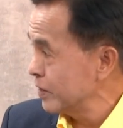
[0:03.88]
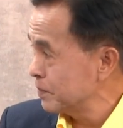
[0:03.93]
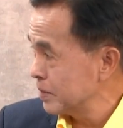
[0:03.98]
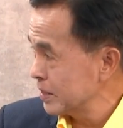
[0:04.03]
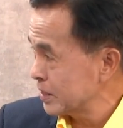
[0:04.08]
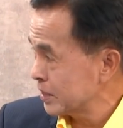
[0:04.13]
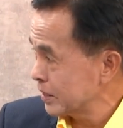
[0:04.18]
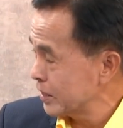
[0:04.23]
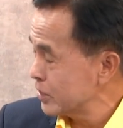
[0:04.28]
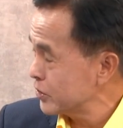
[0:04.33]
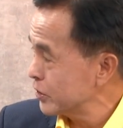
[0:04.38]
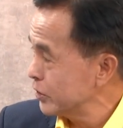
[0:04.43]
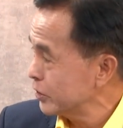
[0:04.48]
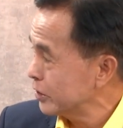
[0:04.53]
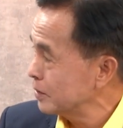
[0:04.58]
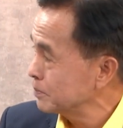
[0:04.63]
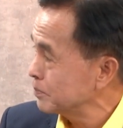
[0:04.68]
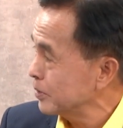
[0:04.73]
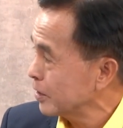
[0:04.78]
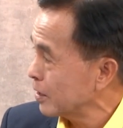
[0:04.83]
with President Xi
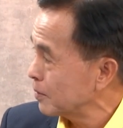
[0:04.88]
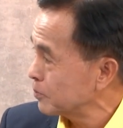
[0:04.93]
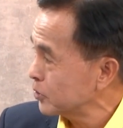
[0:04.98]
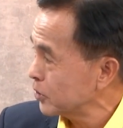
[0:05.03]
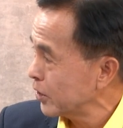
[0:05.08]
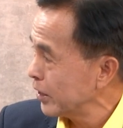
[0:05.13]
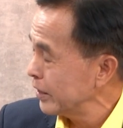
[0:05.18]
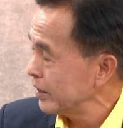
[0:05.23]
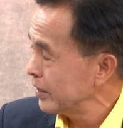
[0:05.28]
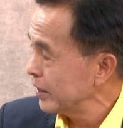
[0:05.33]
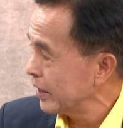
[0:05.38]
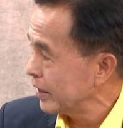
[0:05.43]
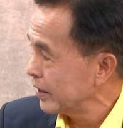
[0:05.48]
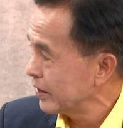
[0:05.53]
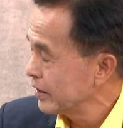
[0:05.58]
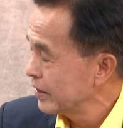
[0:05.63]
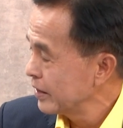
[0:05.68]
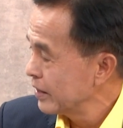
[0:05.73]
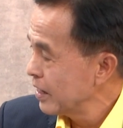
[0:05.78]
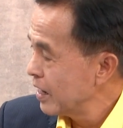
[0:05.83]
Jinping of China.
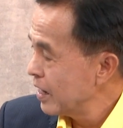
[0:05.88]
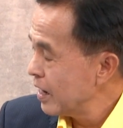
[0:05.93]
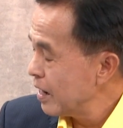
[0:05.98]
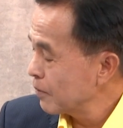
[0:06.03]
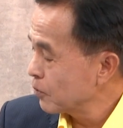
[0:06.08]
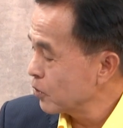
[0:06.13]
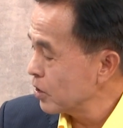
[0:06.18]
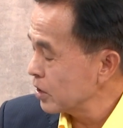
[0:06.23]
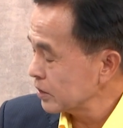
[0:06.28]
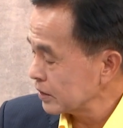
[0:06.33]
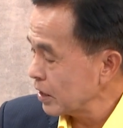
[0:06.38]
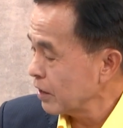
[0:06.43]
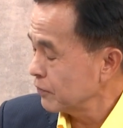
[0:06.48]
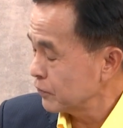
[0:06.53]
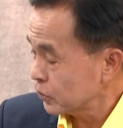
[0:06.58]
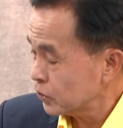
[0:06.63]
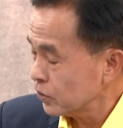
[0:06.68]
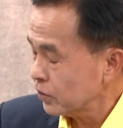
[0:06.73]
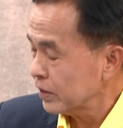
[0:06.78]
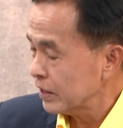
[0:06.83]
Of course,
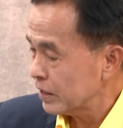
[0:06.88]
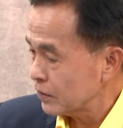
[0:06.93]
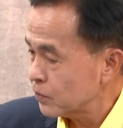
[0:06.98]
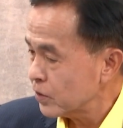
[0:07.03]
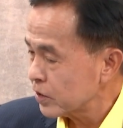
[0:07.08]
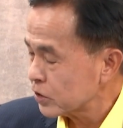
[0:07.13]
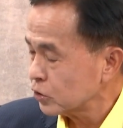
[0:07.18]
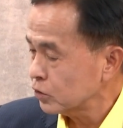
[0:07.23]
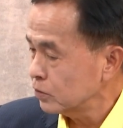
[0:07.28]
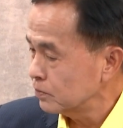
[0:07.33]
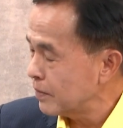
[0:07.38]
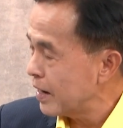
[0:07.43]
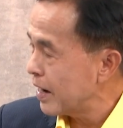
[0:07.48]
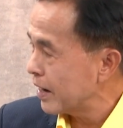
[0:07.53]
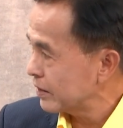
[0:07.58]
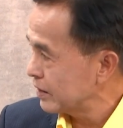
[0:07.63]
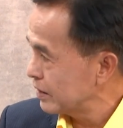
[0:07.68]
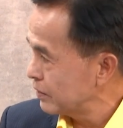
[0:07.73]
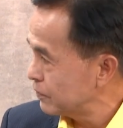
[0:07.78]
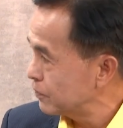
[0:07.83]
officially it was to
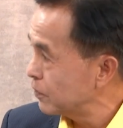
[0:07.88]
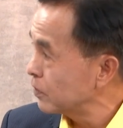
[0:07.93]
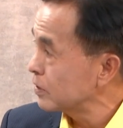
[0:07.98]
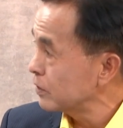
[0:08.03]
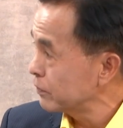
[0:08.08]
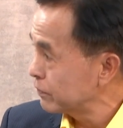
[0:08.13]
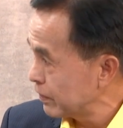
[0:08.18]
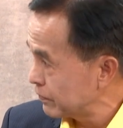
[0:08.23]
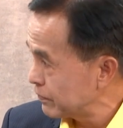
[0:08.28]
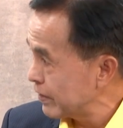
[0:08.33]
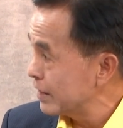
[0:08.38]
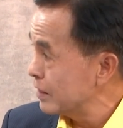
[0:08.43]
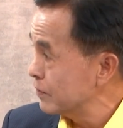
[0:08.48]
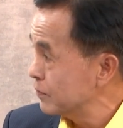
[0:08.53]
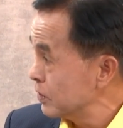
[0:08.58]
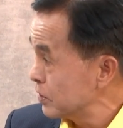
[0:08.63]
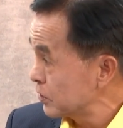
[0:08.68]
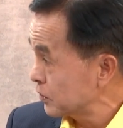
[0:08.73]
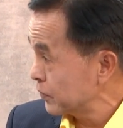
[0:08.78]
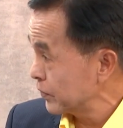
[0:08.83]
mark the 45th
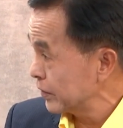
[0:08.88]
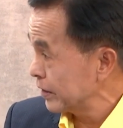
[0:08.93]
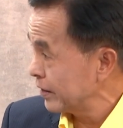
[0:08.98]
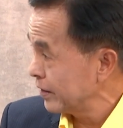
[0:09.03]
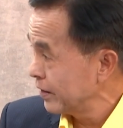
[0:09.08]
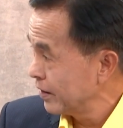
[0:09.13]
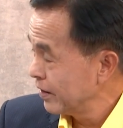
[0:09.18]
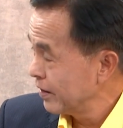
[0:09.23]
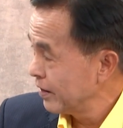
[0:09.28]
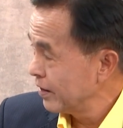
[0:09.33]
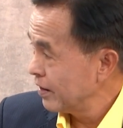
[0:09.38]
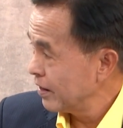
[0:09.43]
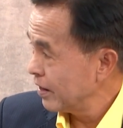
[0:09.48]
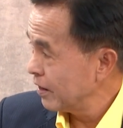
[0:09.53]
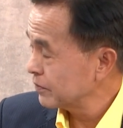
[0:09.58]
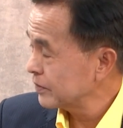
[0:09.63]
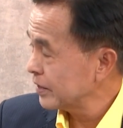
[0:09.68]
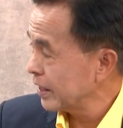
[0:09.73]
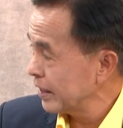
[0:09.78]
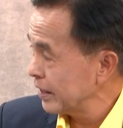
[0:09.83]
anniversary
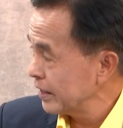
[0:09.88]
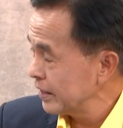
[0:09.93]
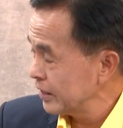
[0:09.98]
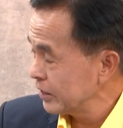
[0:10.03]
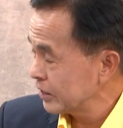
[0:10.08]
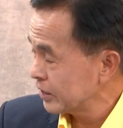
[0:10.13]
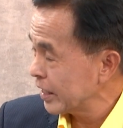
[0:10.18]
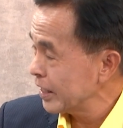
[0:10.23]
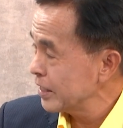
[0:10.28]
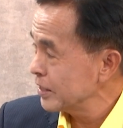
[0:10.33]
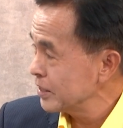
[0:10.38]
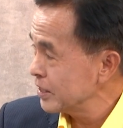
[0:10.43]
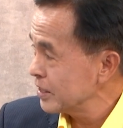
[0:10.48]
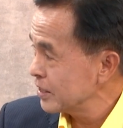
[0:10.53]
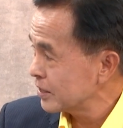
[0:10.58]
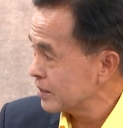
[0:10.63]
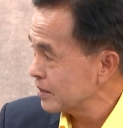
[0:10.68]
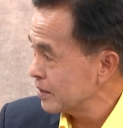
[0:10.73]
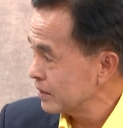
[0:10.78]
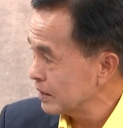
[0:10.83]
of
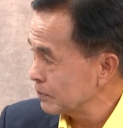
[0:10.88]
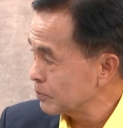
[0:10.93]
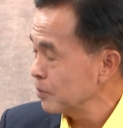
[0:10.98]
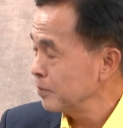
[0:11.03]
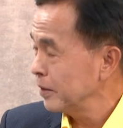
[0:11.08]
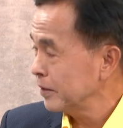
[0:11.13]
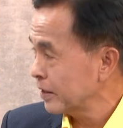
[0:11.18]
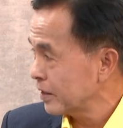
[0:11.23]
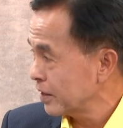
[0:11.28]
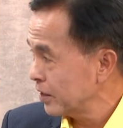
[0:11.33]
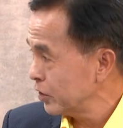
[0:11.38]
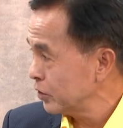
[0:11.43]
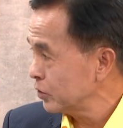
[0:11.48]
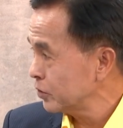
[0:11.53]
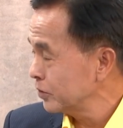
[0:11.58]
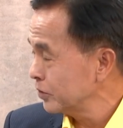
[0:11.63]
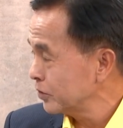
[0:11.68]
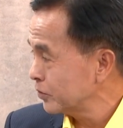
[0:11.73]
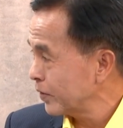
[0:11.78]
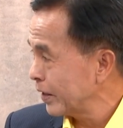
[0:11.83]
Thai-Chinese diplomatic
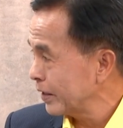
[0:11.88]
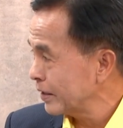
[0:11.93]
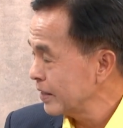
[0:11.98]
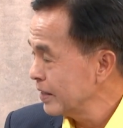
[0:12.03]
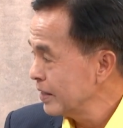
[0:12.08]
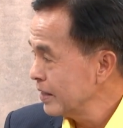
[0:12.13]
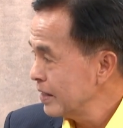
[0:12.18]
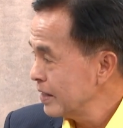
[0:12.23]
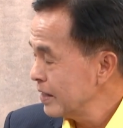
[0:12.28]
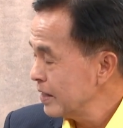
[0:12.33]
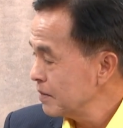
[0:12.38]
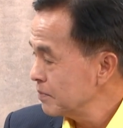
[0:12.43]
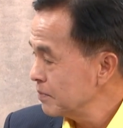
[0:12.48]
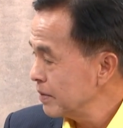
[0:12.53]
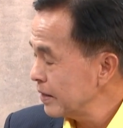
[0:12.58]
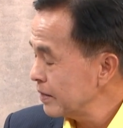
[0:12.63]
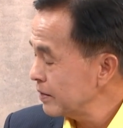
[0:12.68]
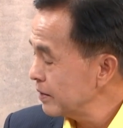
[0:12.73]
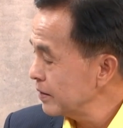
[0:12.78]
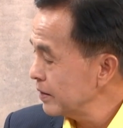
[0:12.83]
relations, right?
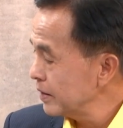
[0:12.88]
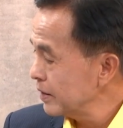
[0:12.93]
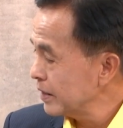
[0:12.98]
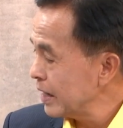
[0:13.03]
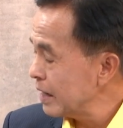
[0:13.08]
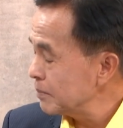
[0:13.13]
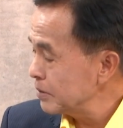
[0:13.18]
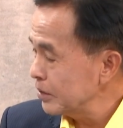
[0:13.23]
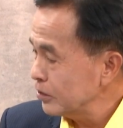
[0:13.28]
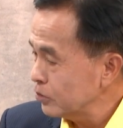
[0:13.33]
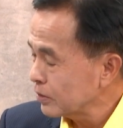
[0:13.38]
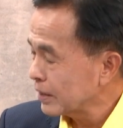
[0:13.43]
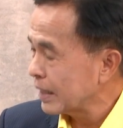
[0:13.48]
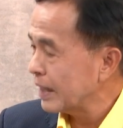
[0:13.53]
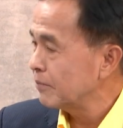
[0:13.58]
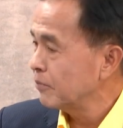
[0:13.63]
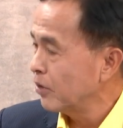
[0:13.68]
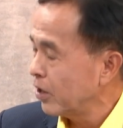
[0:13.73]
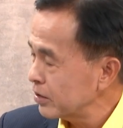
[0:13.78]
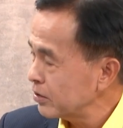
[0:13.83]
But it happened to
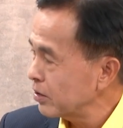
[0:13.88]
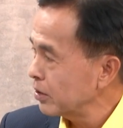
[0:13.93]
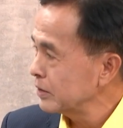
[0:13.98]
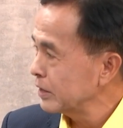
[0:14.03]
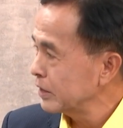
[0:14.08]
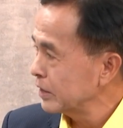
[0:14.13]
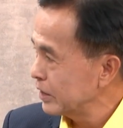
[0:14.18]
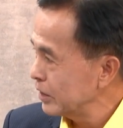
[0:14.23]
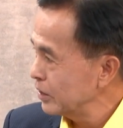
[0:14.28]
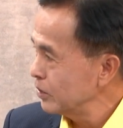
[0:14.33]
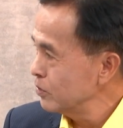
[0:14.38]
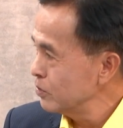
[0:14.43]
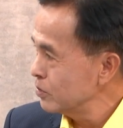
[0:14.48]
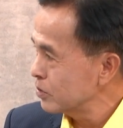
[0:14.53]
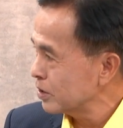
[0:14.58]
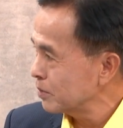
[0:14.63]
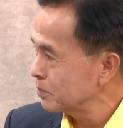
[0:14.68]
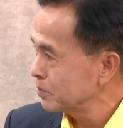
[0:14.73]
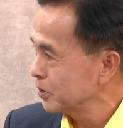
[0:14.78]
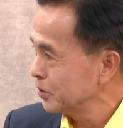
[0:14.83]
come hot on the
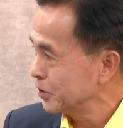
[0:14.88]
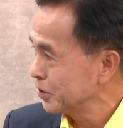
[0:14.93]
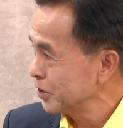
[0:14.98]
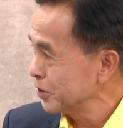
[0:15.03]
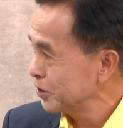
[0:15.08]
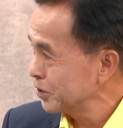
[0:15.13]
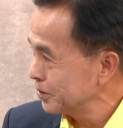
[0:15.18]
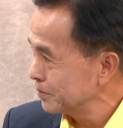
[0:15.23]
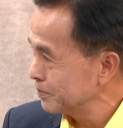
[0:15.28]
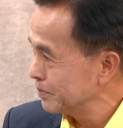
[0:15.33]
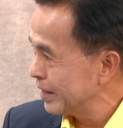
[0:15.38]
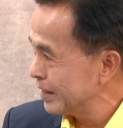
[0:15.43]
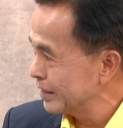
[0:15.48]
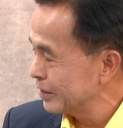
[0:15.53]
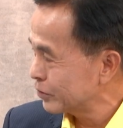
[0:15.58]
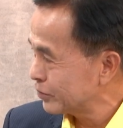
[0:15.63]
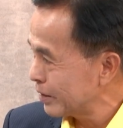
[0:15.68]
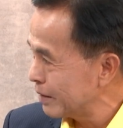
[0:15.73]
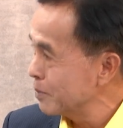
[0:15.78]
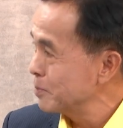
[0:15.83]
heels of the decision by the
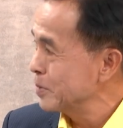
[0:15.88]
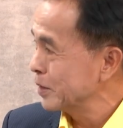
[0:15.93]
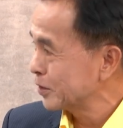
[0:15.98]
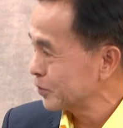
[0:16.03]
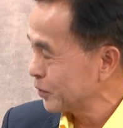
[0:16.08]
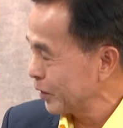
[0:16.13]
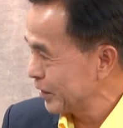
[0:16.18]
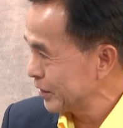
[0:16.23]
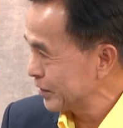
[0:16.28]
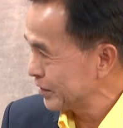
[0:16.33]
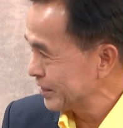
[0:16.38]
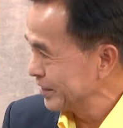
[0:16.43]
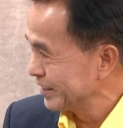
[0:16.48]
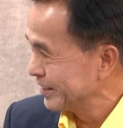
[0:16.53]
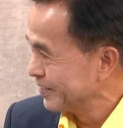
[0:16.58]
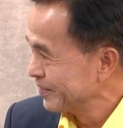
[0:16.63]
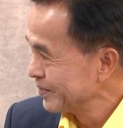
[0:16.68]
Trump administration